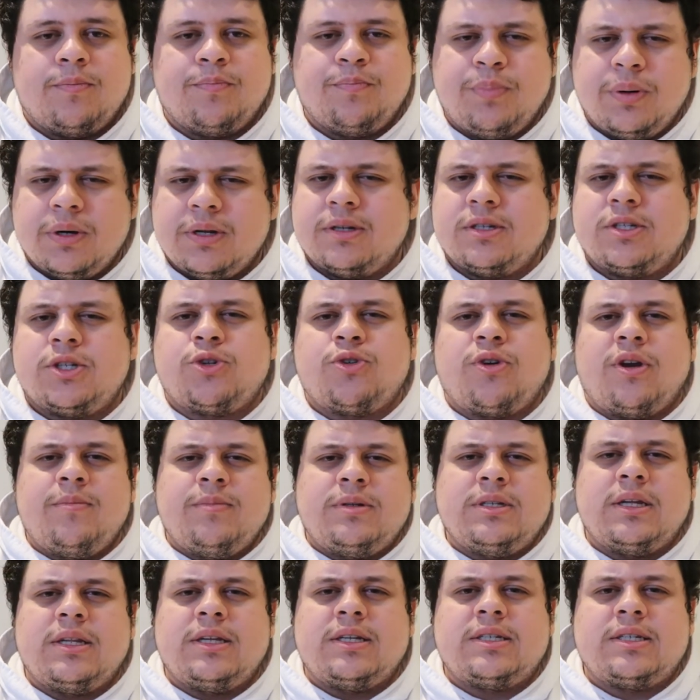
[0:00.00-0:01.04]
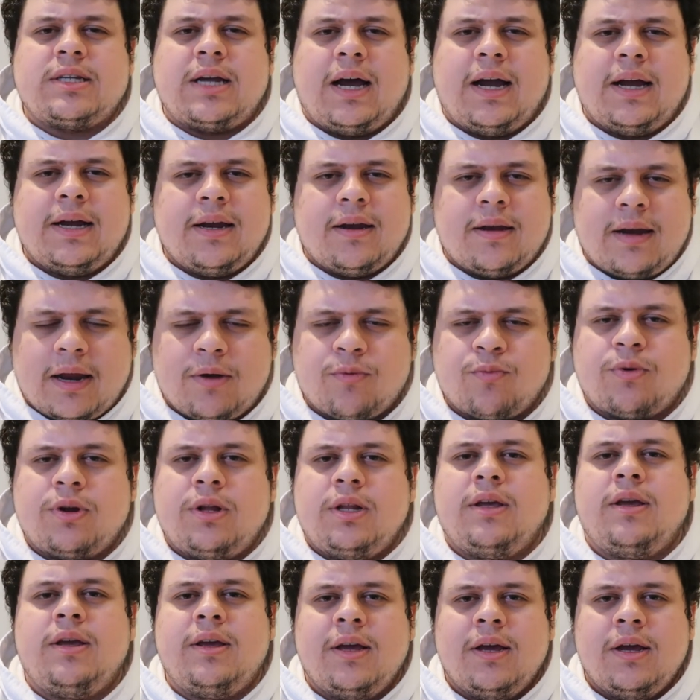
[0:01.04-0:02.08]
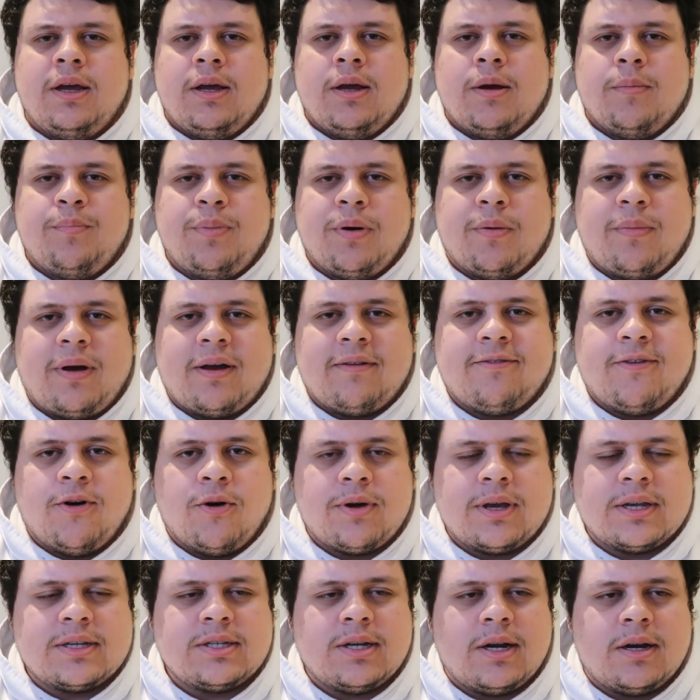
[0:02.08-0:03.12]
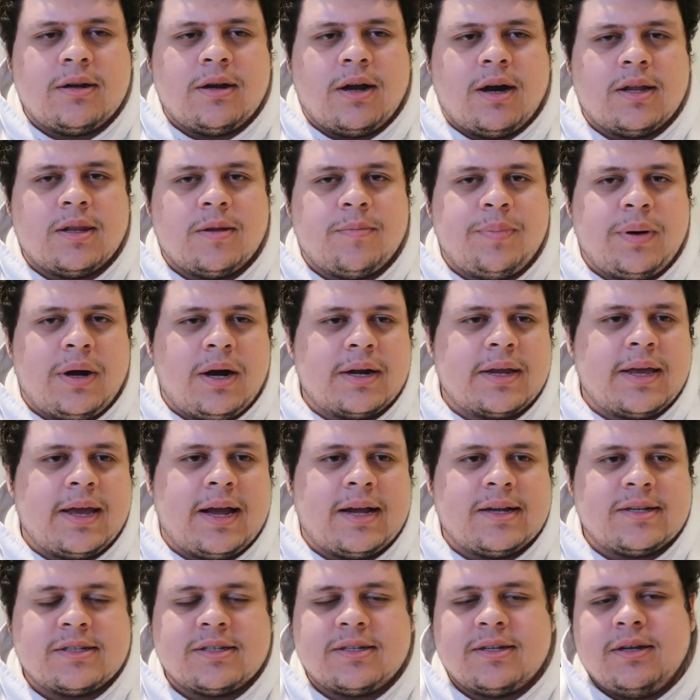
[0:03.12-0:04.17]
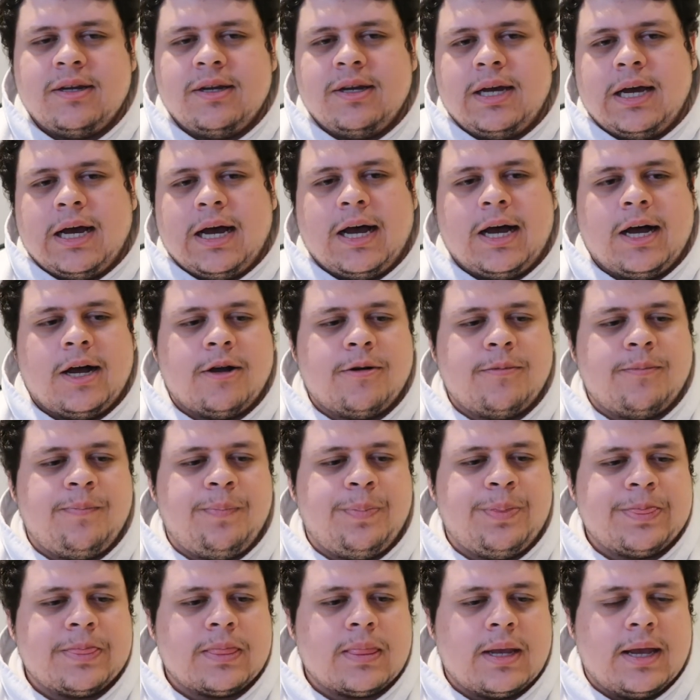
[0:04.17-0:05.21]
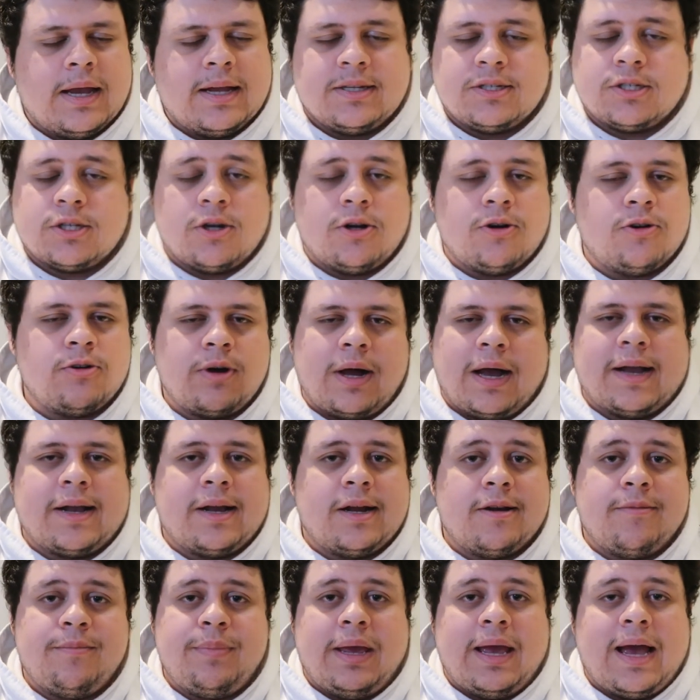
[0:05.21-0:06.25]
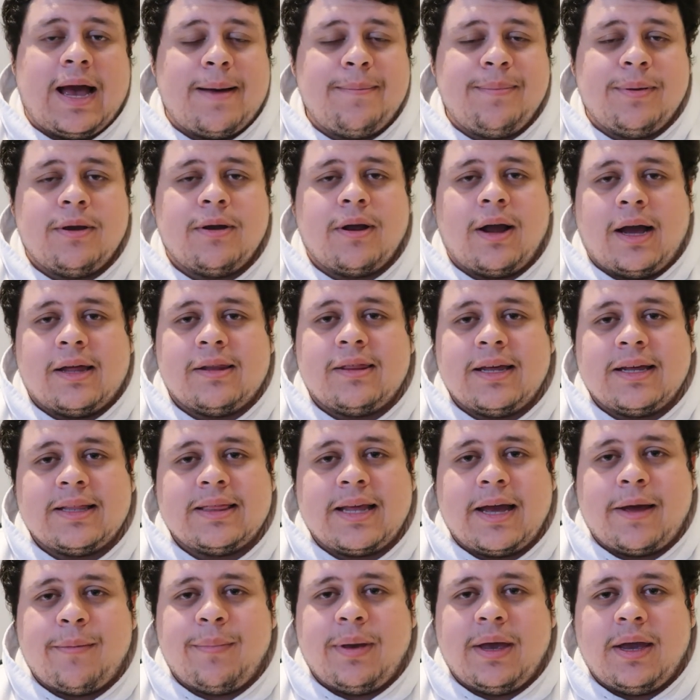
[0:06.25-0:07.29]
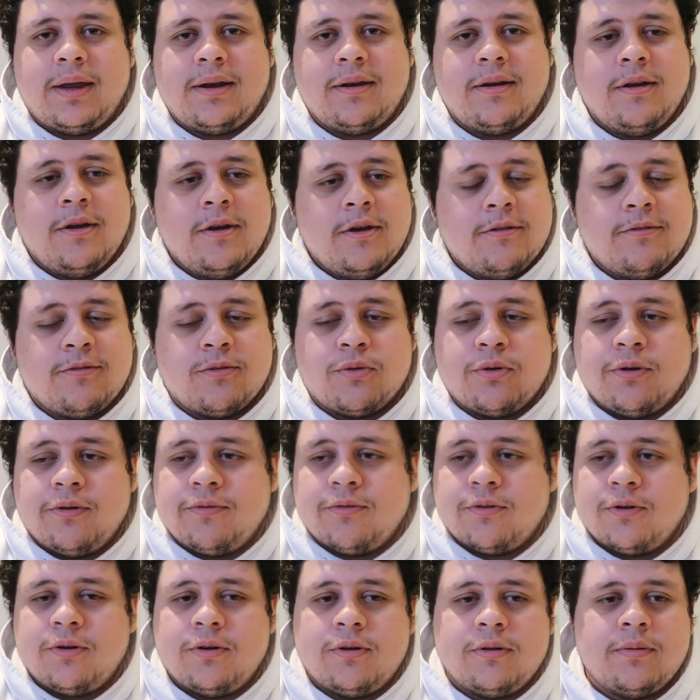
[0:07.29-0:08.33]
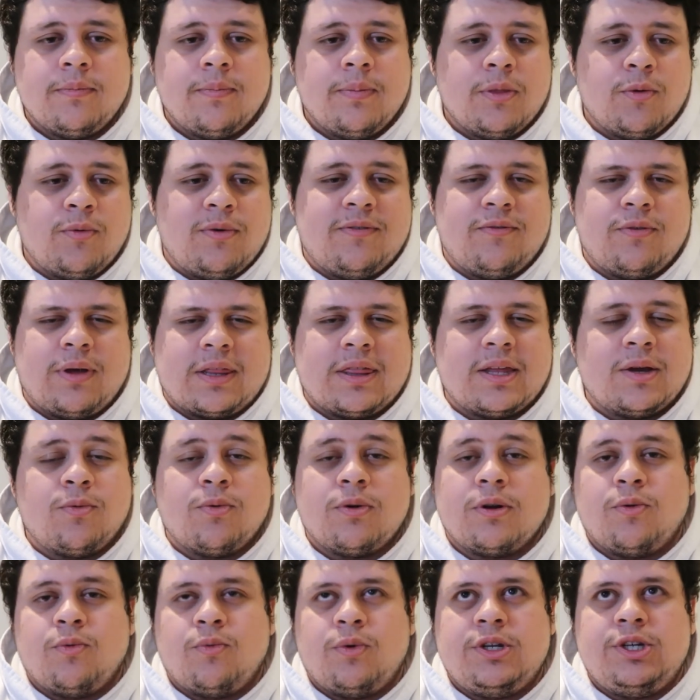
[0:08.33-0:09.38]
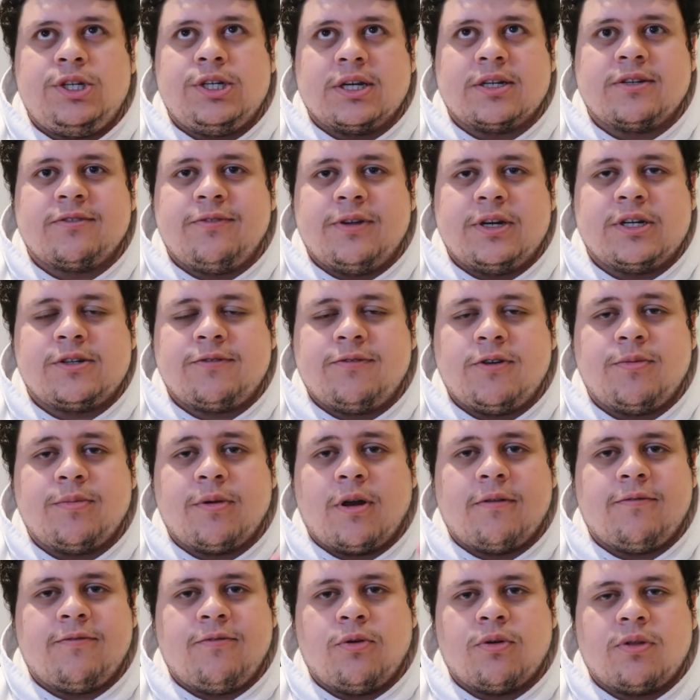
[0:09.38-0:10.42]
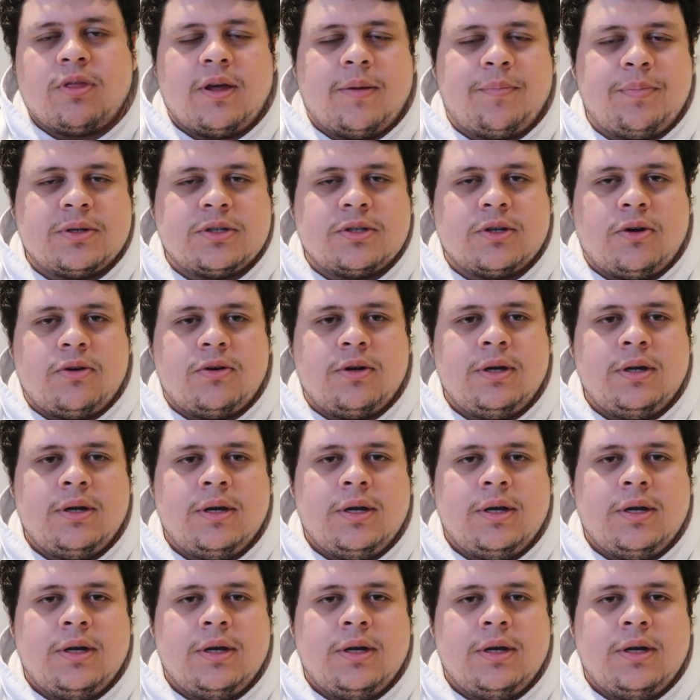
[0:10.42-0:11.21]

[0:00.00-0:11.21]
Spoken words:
put stream to the side and really put my focus on the podcast. And so I couldn't be happier. I think that, man, for real, we just finished filming our 4th episode.